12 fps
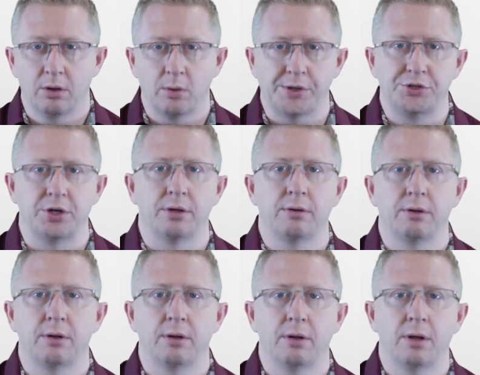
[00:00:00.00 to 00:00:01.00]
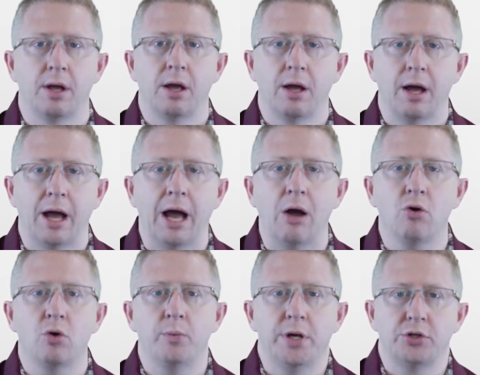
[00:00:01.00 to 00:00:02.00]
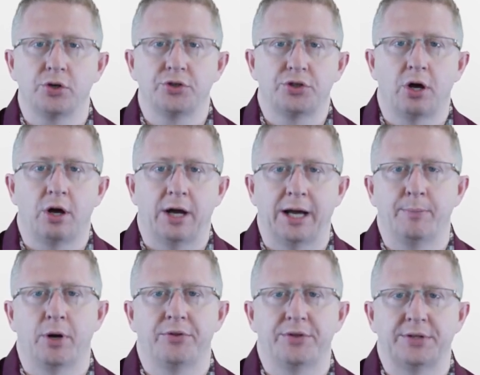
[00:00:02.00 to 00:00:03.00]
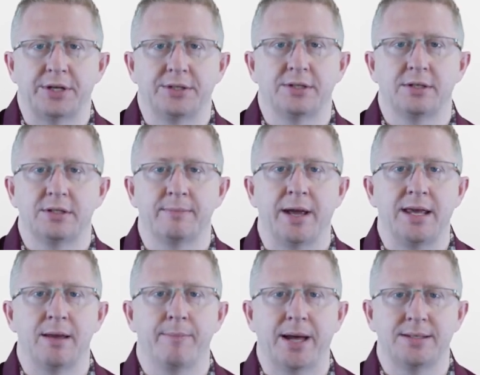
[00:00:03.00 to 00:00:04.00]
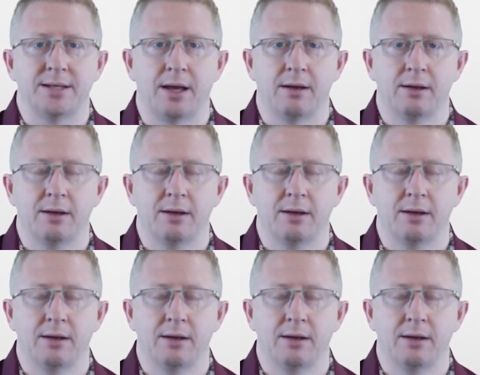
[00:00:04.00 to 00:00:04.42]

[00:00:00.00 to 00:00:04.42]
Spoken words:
Question: how can we adjust our hypothesis to make it better?